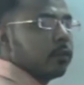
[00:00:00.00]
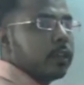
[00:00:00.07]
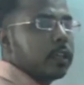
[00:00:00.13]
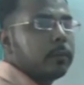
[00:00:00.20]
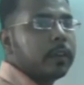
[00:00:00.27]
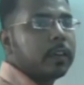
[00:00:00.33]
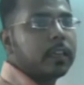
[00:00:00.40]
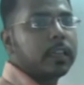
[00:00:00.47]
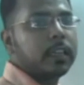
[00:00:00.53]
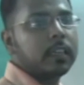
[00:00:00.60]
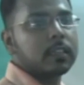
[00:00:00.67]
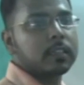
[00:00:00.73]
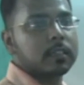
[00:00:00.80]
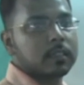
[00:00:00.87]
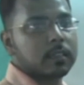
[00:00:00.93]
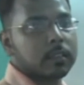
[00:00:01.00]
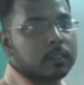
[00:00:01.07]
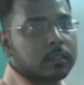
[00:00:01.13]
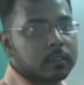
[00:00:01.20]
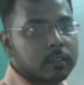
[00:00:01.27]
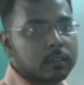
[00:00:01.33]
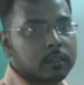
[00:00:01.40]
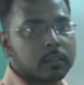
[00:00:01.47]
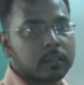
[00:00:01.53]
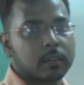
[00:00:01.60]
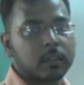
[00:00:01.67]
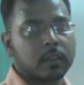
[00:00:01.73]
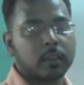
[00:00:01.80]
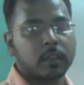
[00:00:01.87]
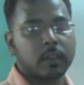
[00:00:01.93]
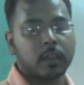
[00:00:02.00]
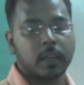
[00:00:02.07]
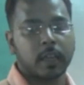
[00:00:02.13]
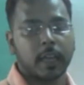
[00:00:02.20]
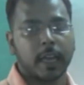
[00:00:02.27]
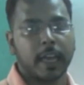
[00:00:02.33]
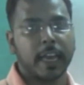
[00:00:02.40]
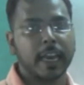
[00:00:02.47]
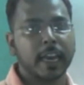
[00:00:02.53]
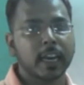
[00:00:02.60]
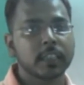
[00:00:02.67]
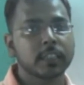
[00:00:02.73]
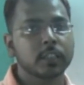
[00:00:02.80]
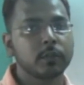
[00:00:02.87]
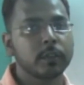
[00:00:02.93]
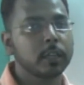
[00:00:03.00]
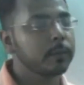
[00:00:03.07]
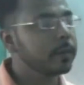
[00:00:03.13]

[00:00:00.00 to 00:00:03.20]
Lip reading: will be released. Energy will